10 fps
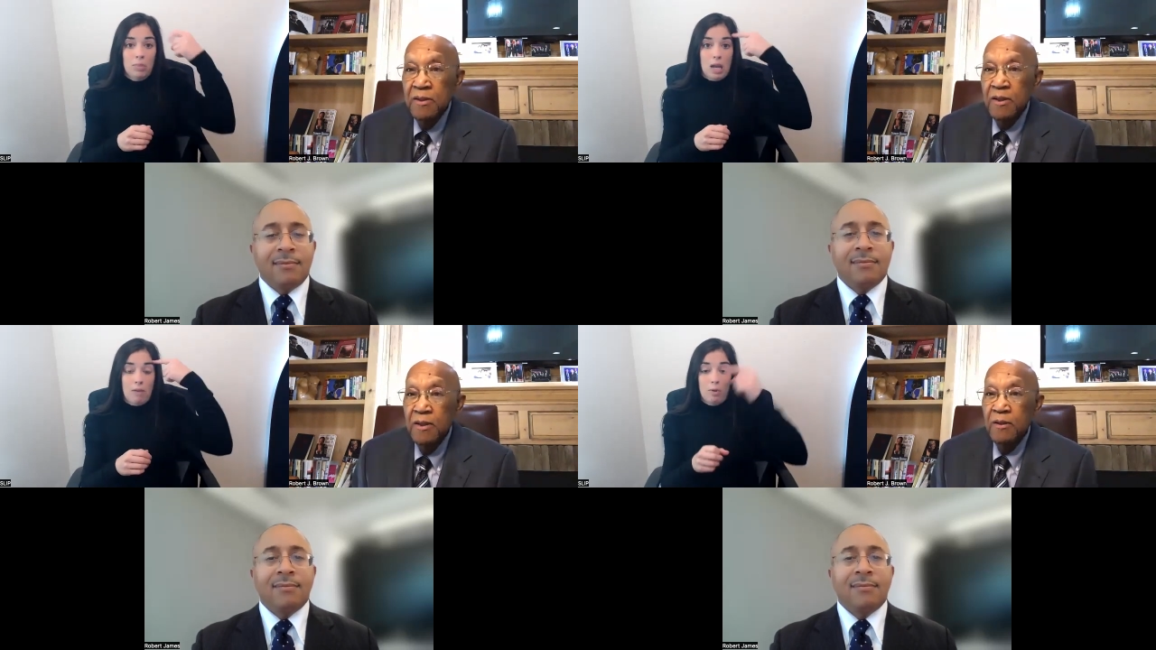
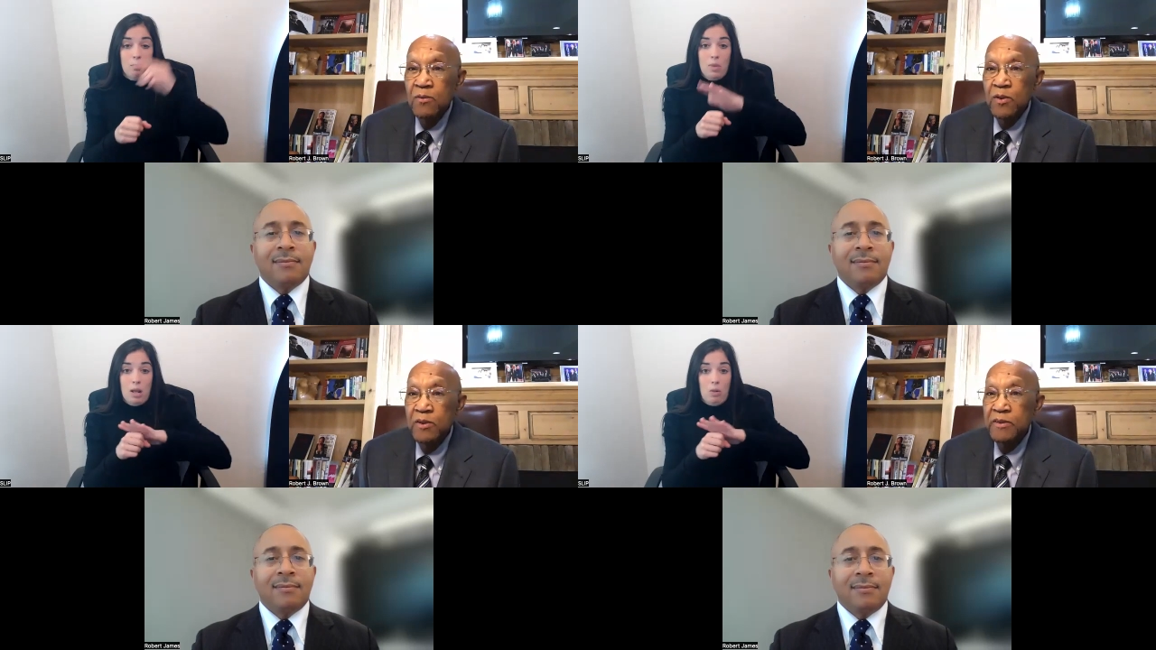Speaker 1: uh,
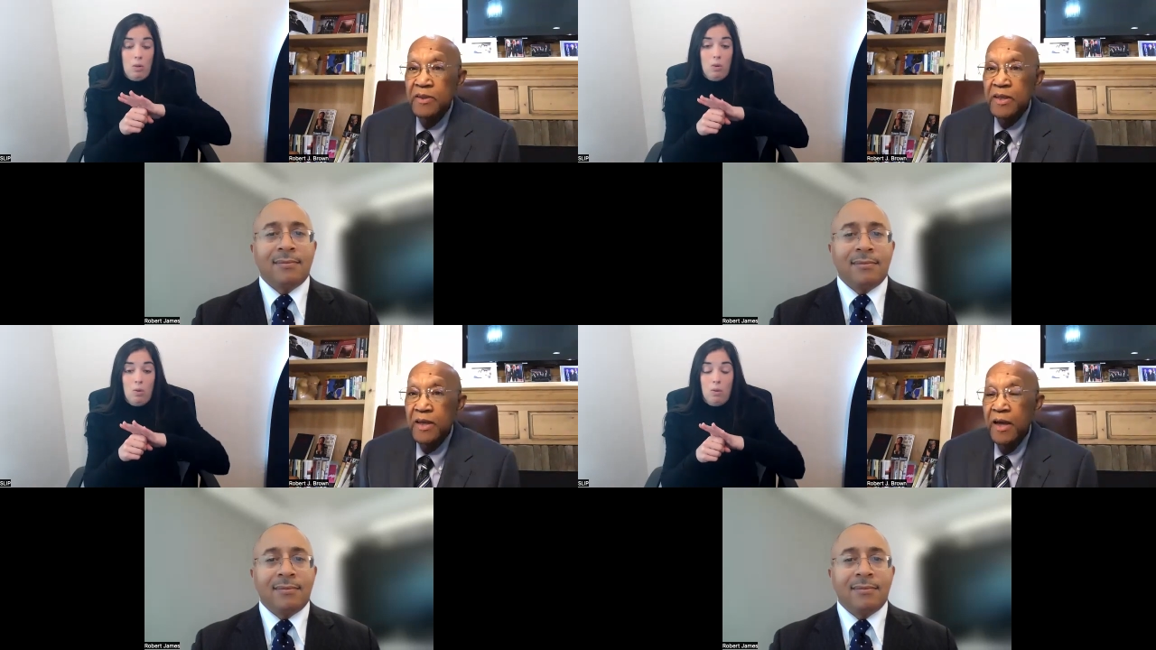whether
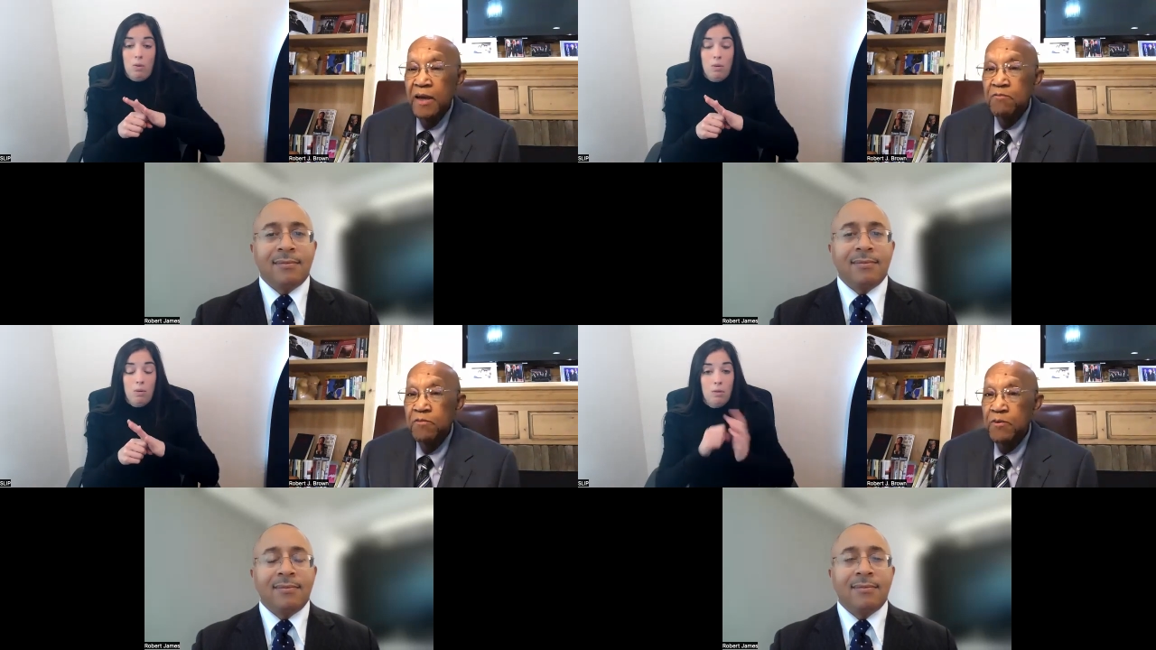it
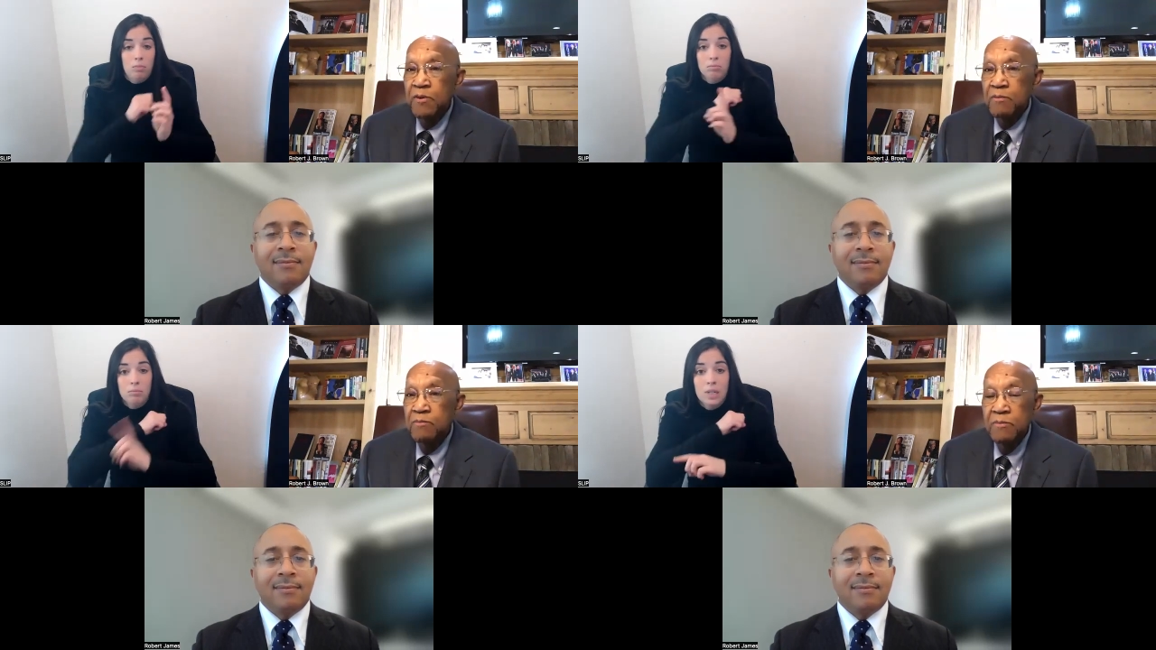came
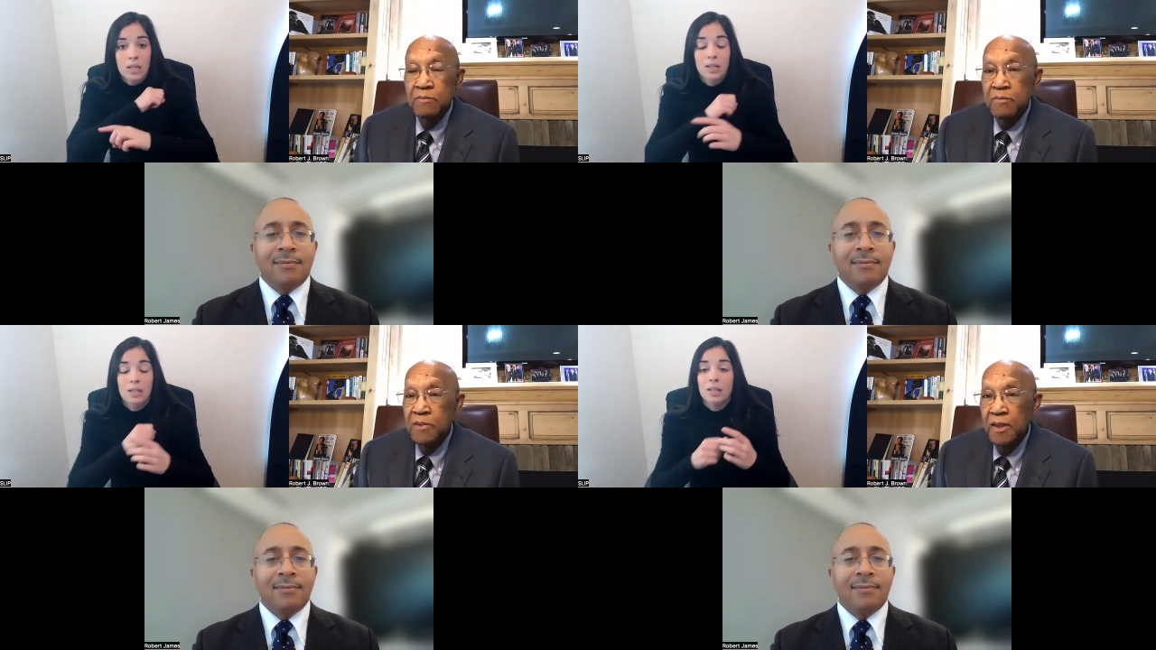
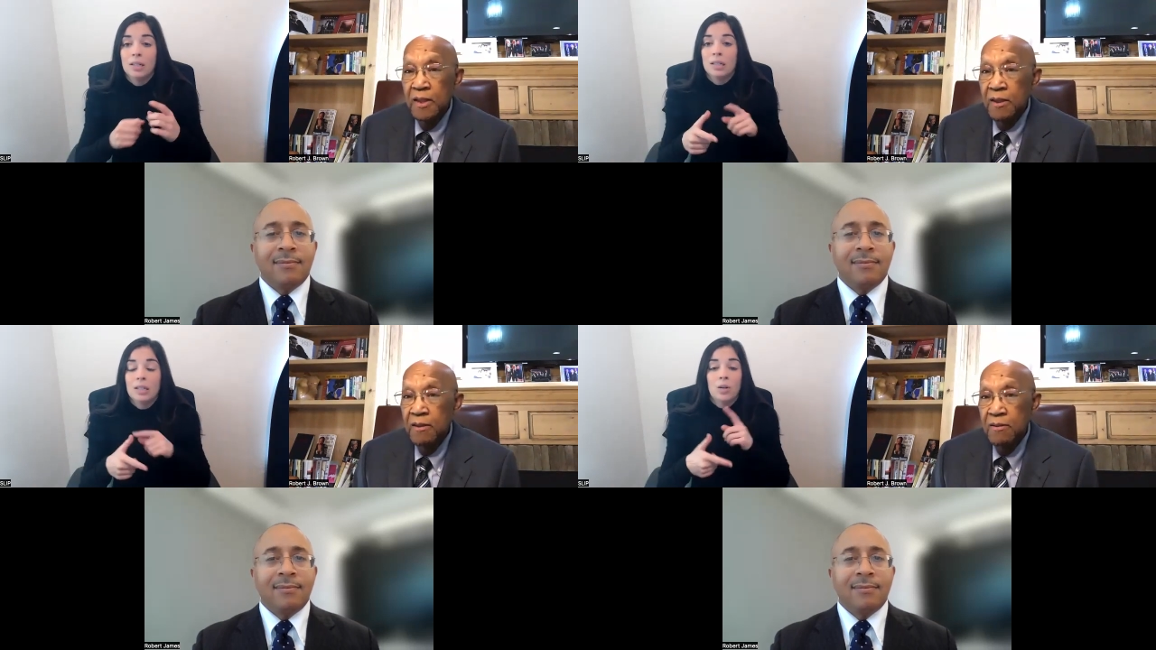from
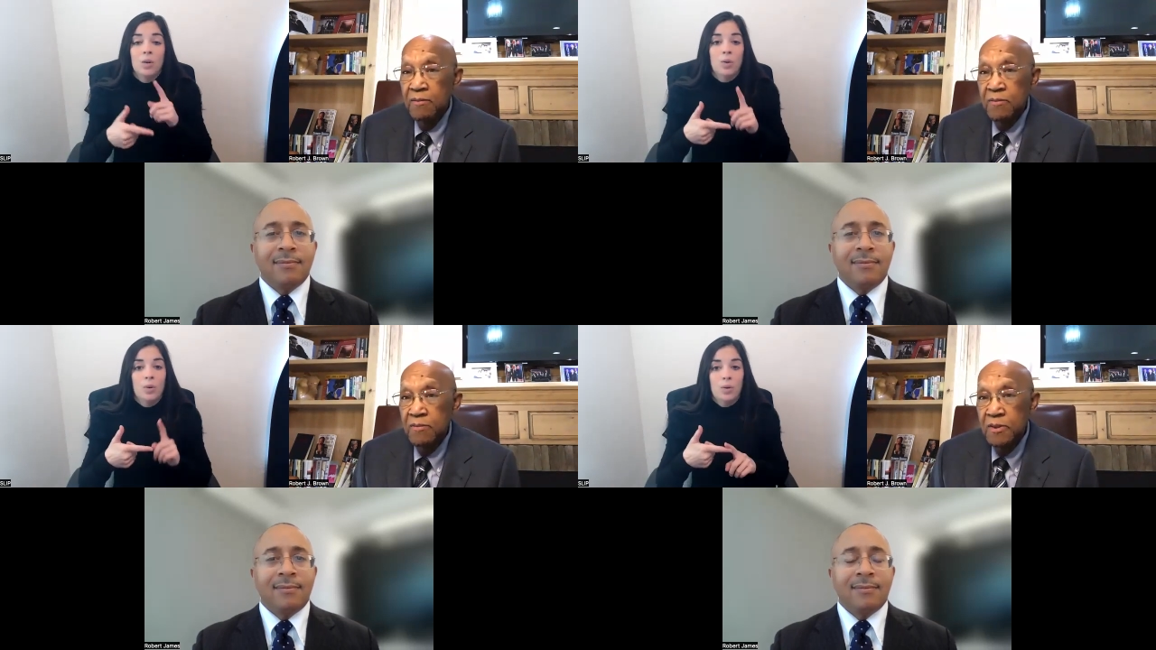uh,
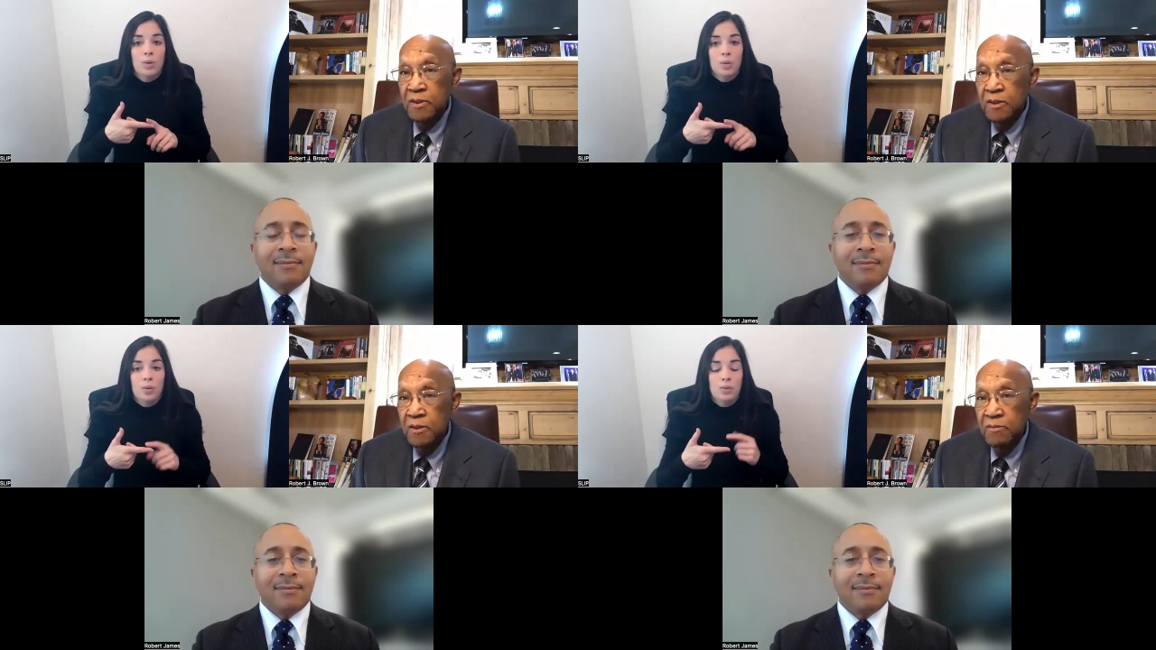
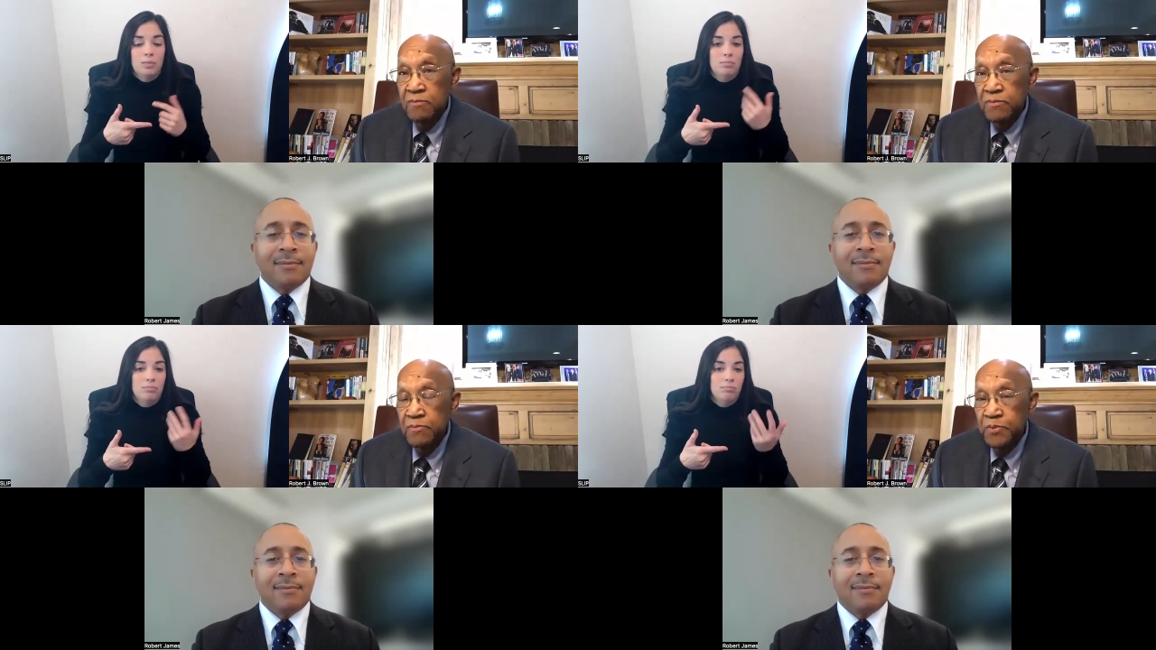the
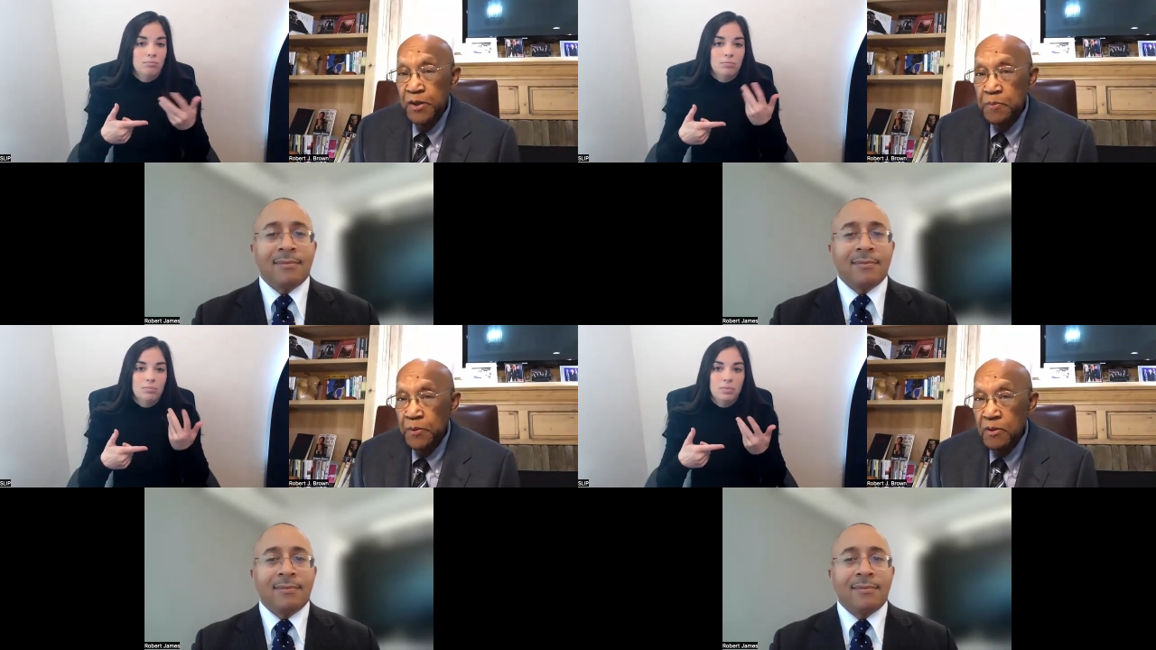
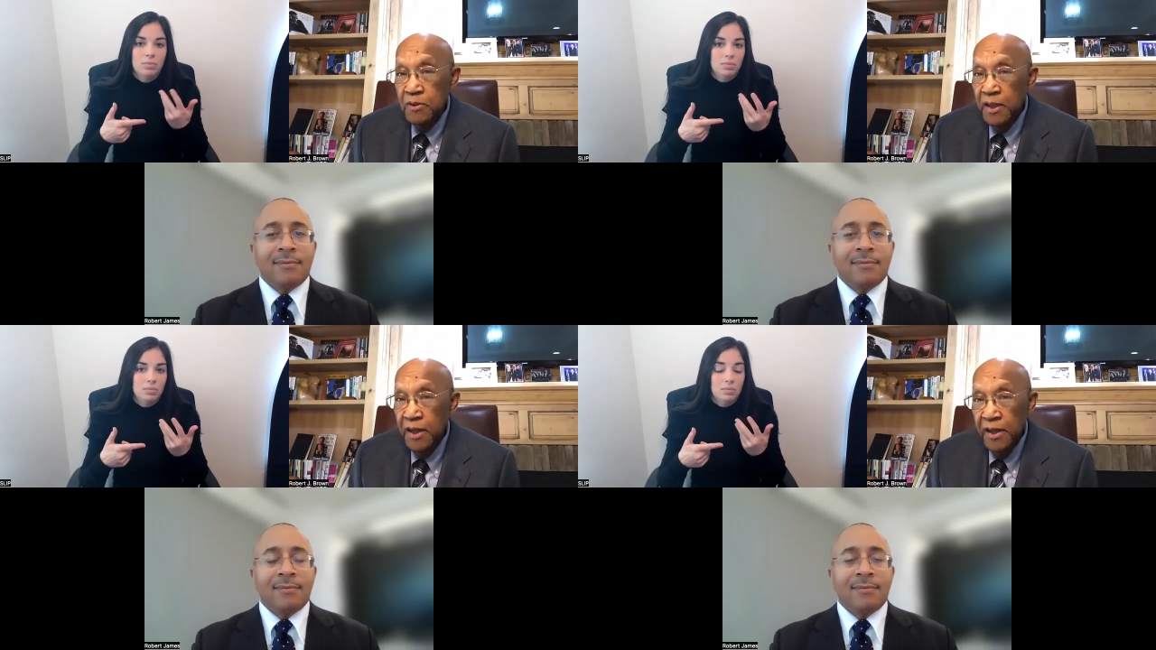people
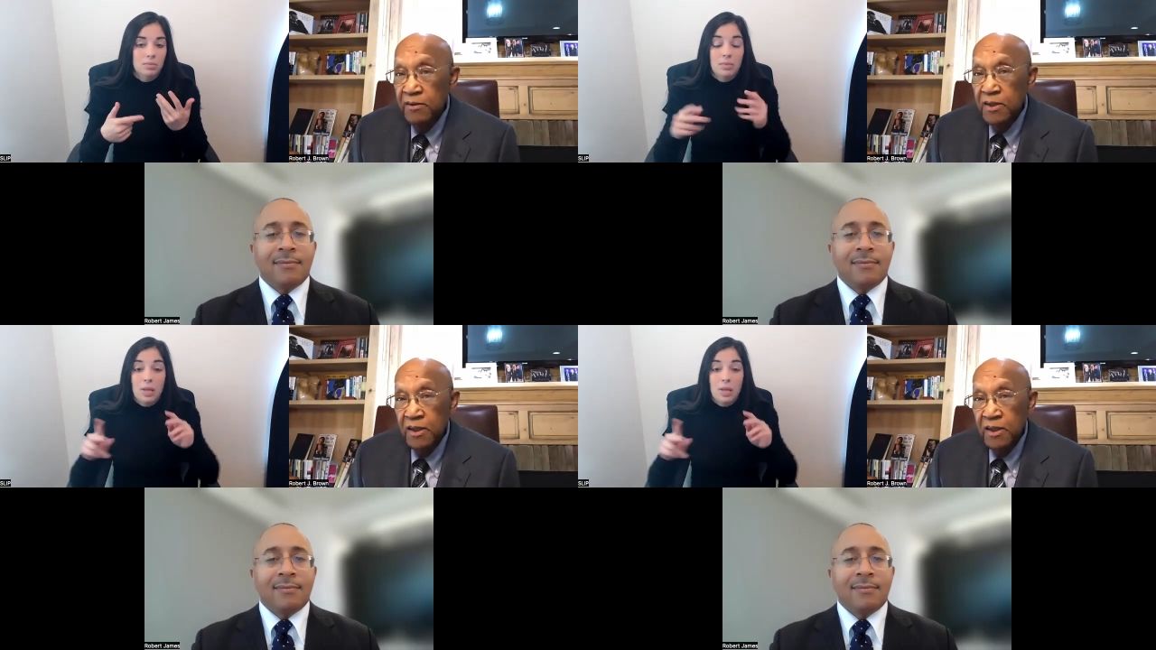in the